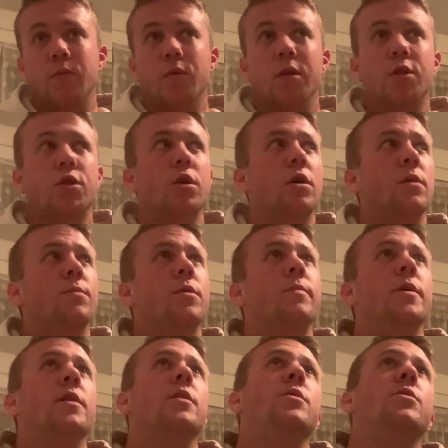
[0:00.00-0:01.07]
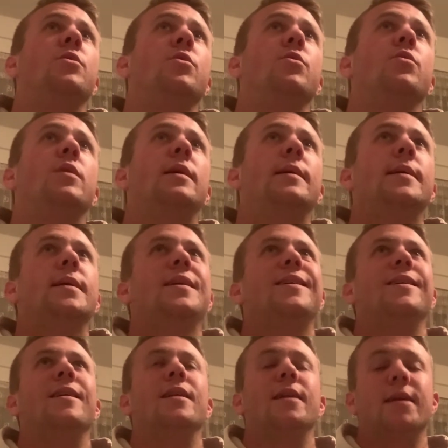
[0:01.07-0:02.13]
which I'm probably going to do
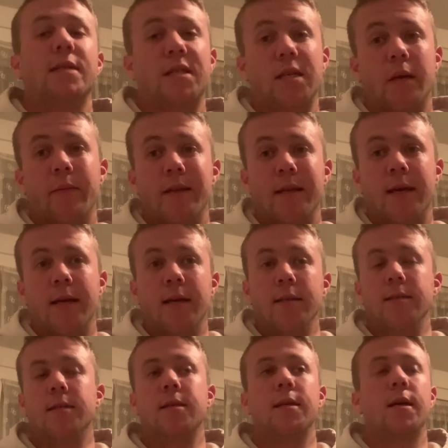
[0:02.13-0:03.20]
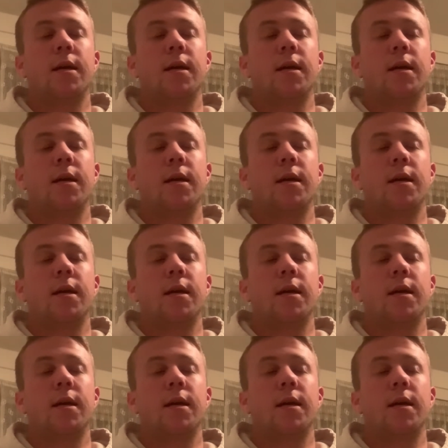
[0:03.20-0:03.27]
in the next coming days.